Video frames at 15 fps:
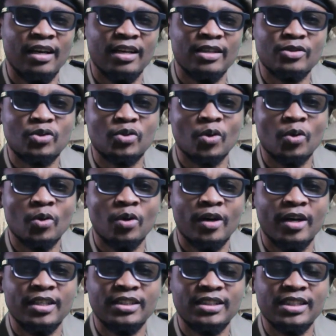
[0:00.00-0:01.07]
And so
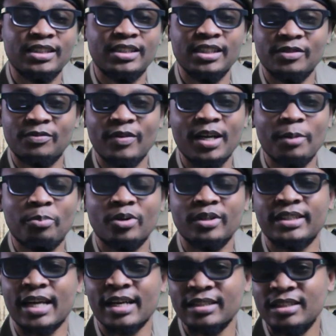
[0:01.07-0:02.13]
she's very
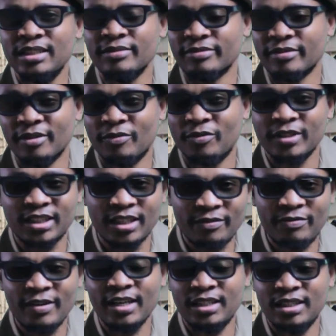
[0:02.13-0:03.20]
productive, but the
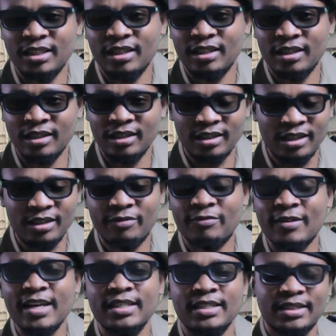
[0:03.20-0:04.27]
fact he
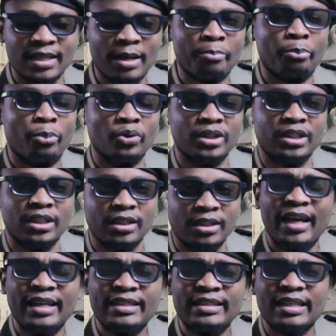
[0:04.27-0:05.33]
finds somebody.
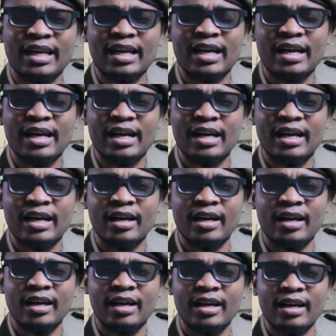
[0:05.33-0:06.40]
And
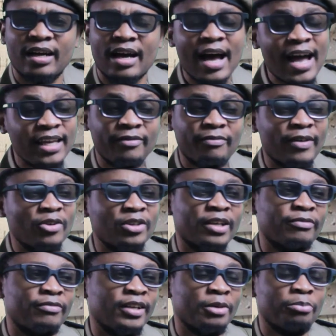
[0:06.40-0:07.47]
I found a
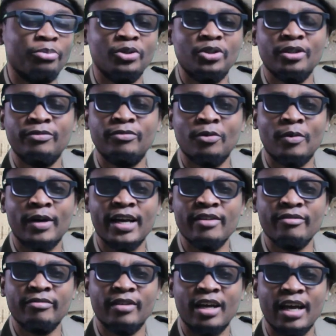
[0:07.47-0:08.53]
very beautiful
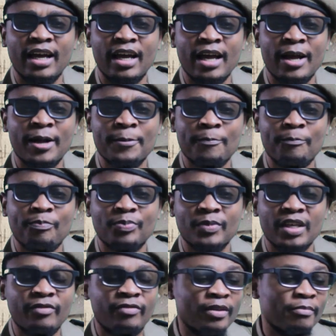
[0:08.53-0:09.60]
wife,
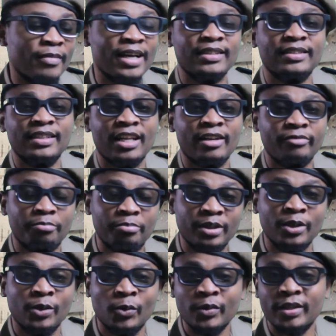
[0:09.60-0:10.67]
even myself,
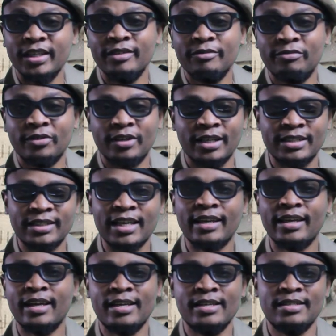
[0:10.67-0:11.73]
been looking for a
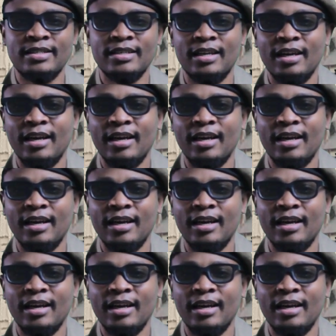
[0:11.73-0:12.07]
second.